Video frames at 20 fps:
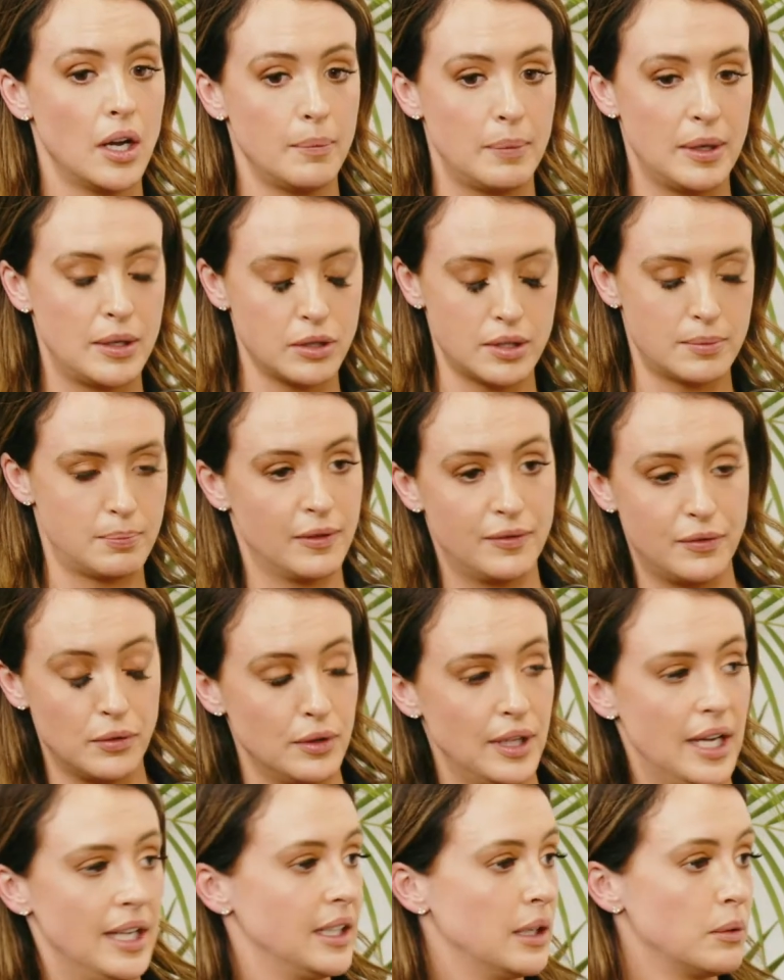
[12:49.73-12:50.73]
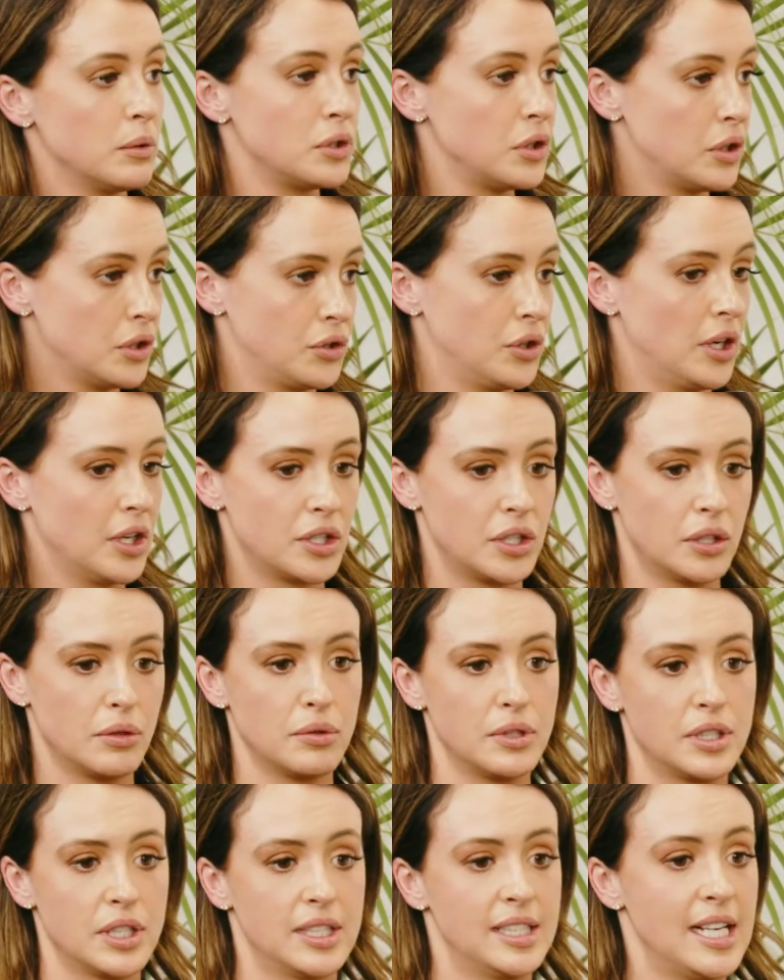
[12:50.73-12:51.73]
because before that there was no structure, it
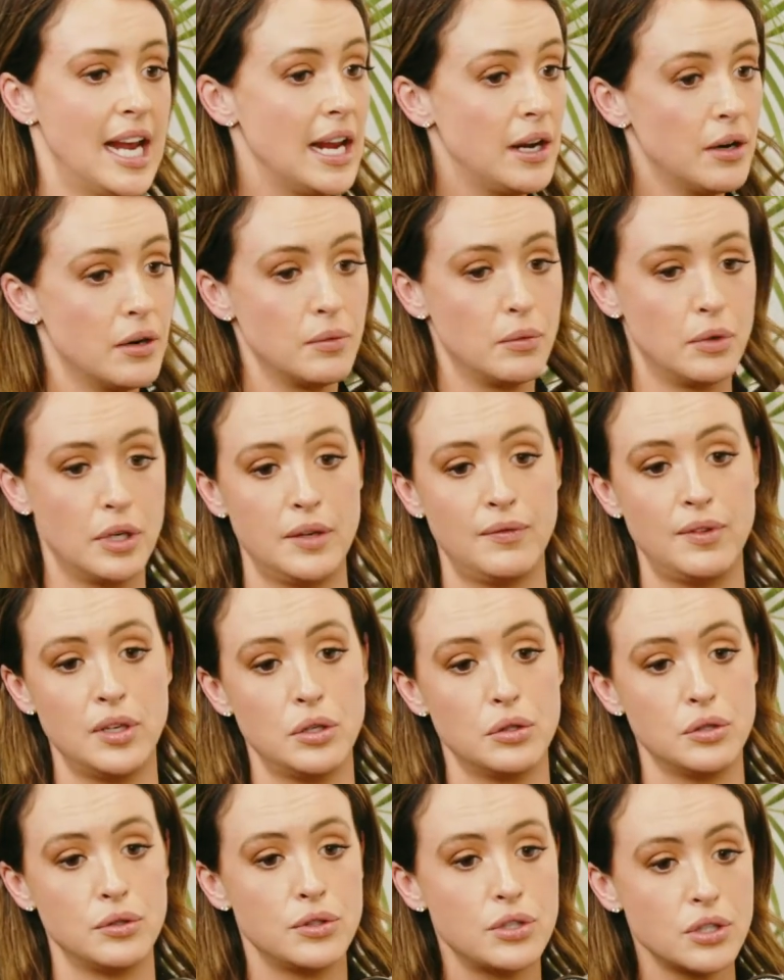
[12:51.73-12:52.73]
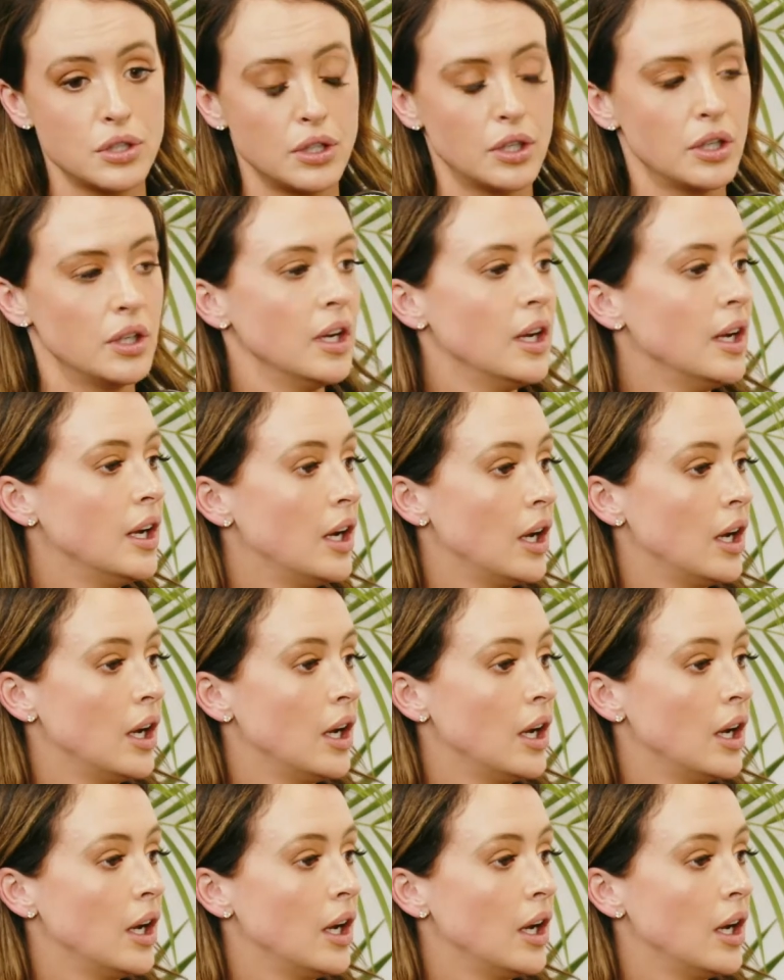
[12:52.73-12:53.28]
was just take on whatever you could do,